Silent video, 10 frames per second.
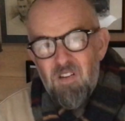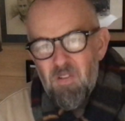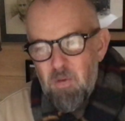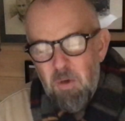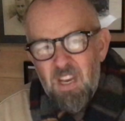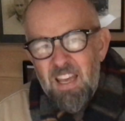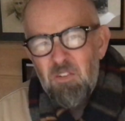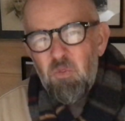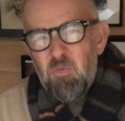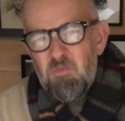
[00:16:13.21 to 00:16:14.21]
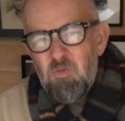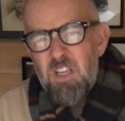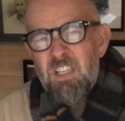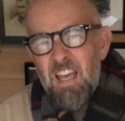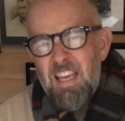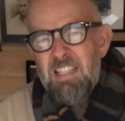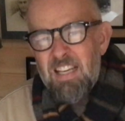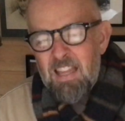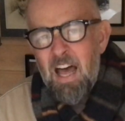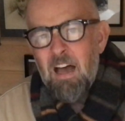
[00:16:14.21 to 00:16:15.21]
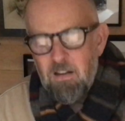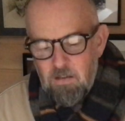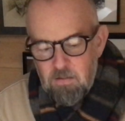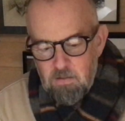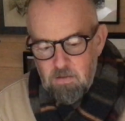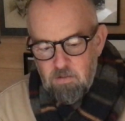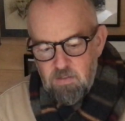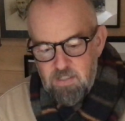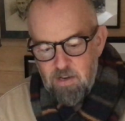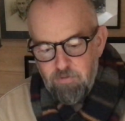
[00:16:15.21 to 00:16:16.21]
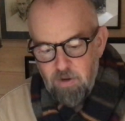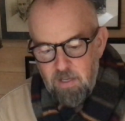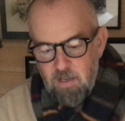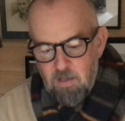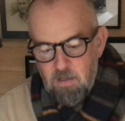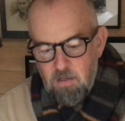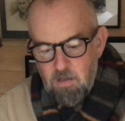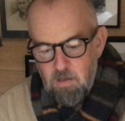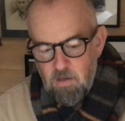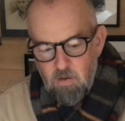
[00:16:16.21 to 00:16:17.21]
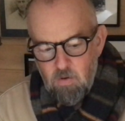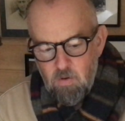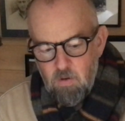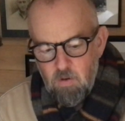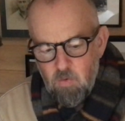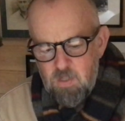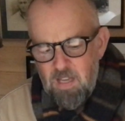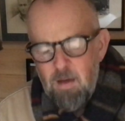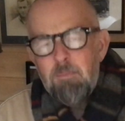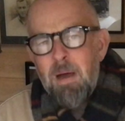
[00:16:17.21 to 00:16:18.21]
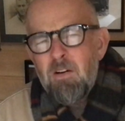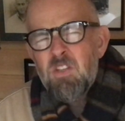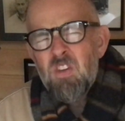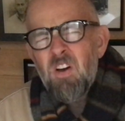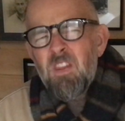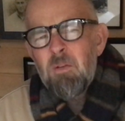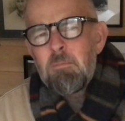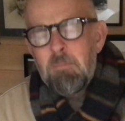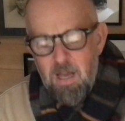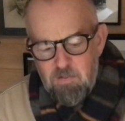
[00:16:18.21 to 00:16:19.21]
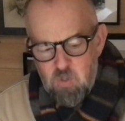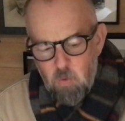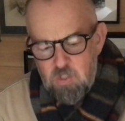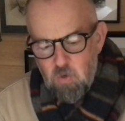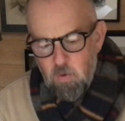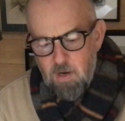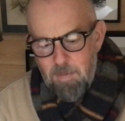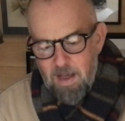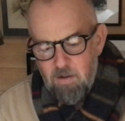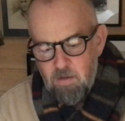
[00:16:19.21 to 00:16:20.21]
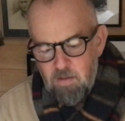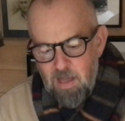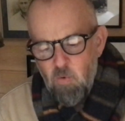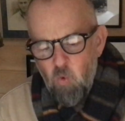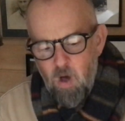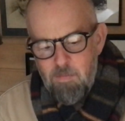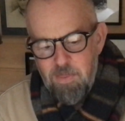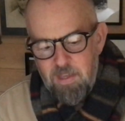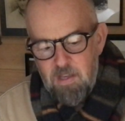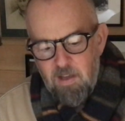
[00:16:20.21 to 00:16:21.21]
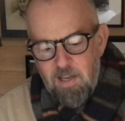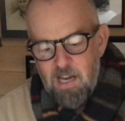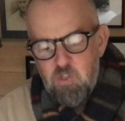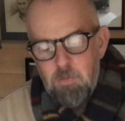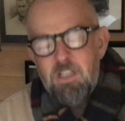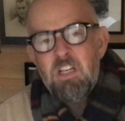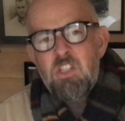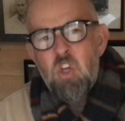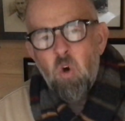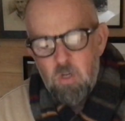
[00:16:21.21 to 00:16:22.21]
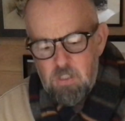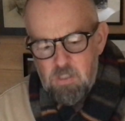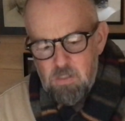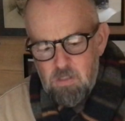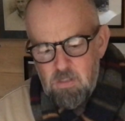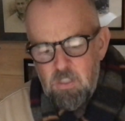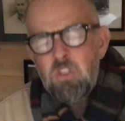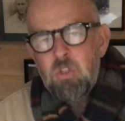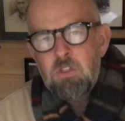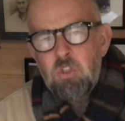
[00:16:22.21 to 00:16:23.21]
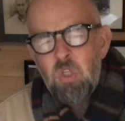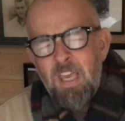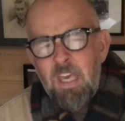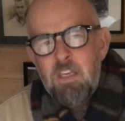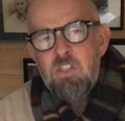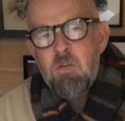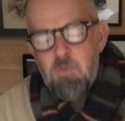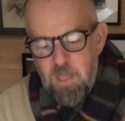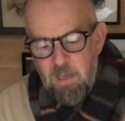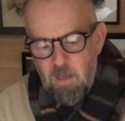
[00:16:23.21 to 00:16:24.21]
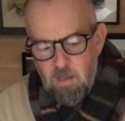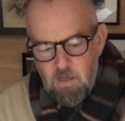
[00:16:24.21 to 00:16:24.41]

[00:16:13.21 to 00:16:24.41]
"Think we can risk eating that?" said Freak. "What's that parasite that Maeve's always talking about? That worm thing you can catch from eating dogs? Is it tricky something?"